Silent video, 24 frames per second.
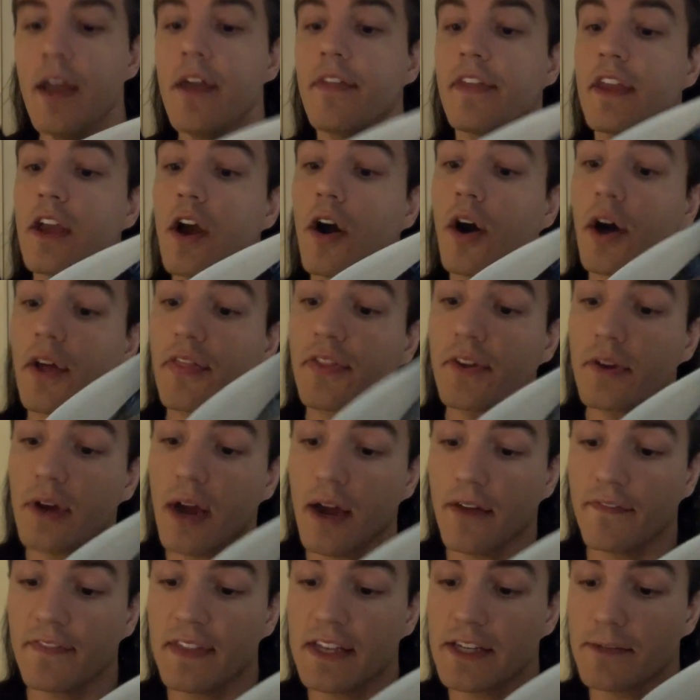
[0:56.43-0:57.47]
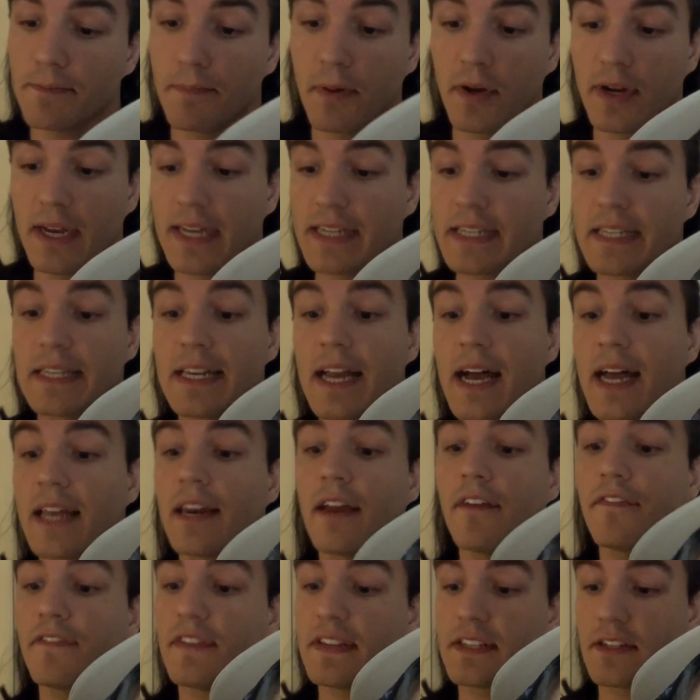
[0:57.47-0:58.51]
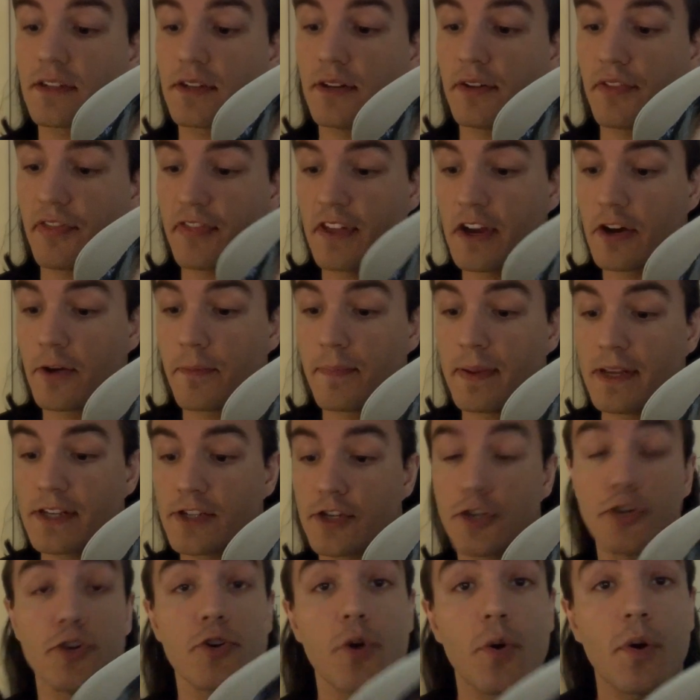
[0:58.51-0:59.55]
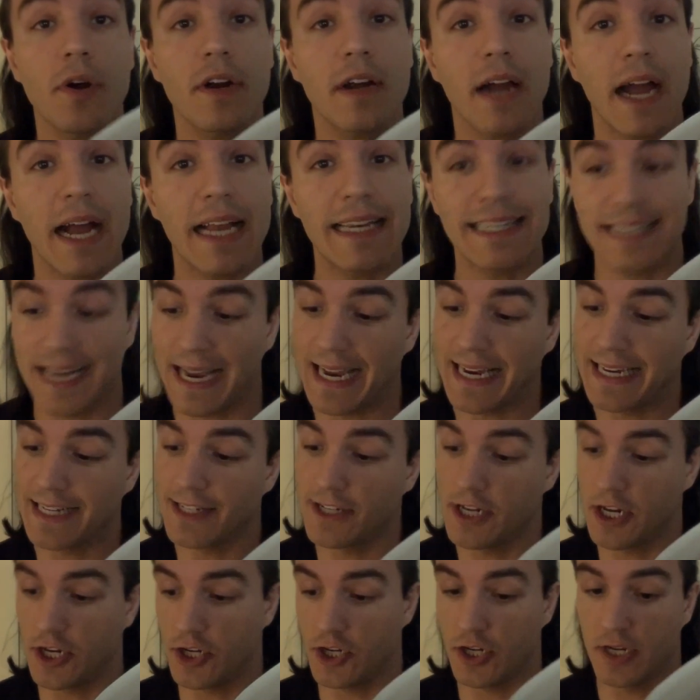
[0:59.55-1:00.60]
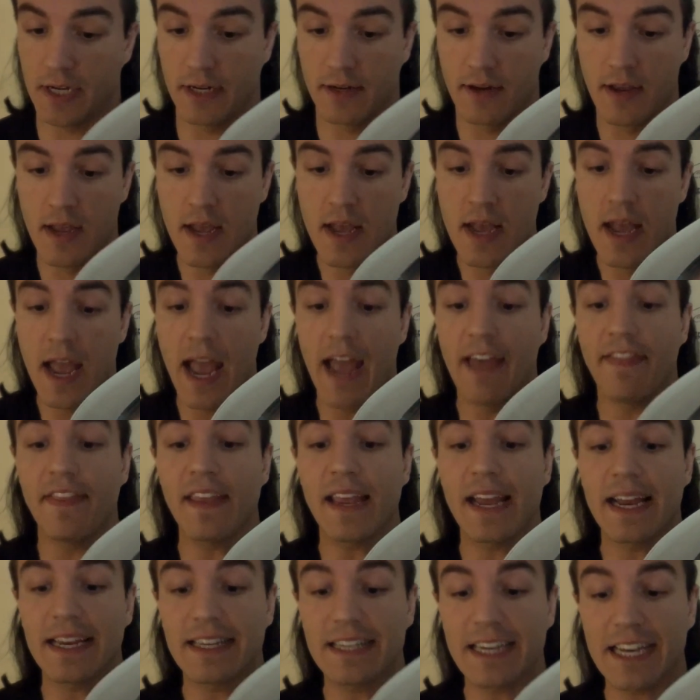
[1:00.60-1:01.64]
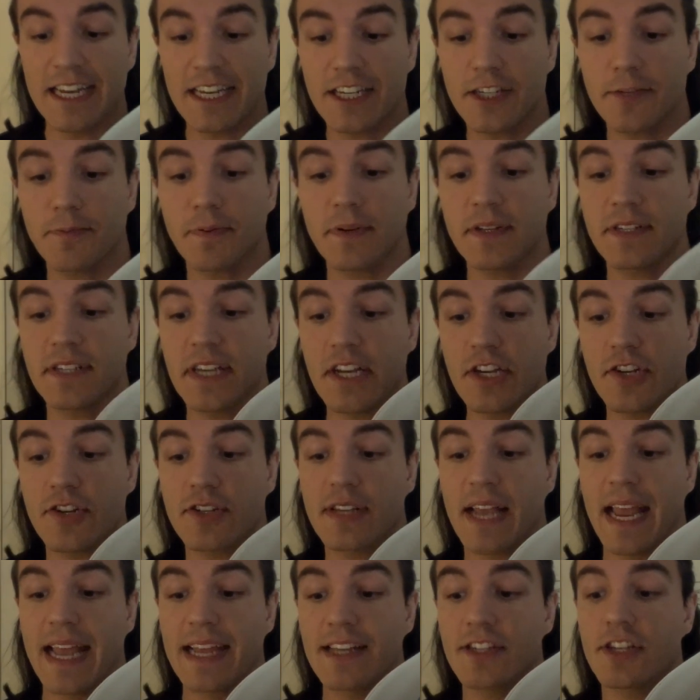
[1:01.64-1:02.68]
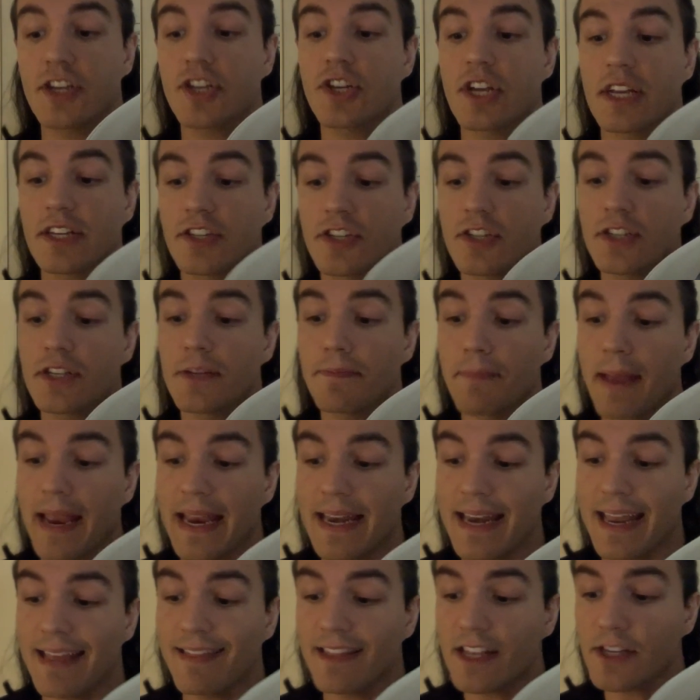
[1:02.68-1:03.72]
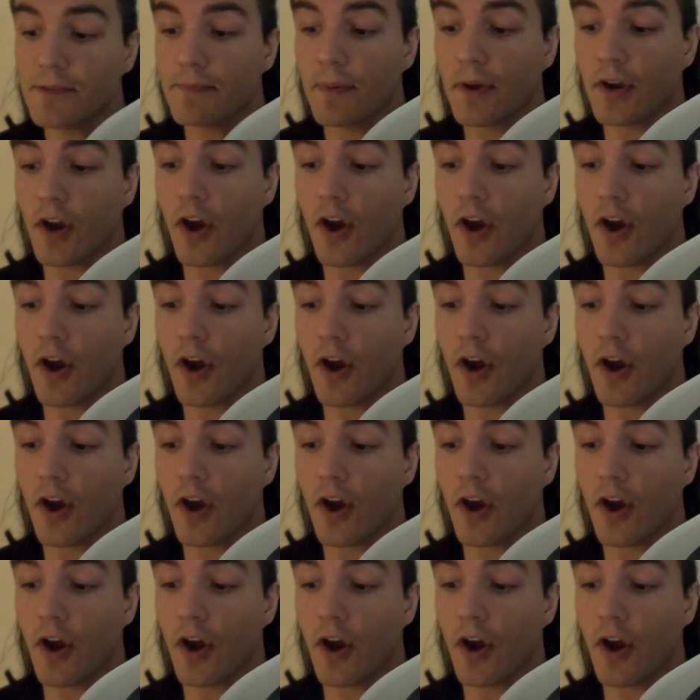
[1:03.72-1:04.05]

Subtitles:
The author of this book is not a physical therapist nor a dietitian, and the ideas, procedures, and suggestions made in this book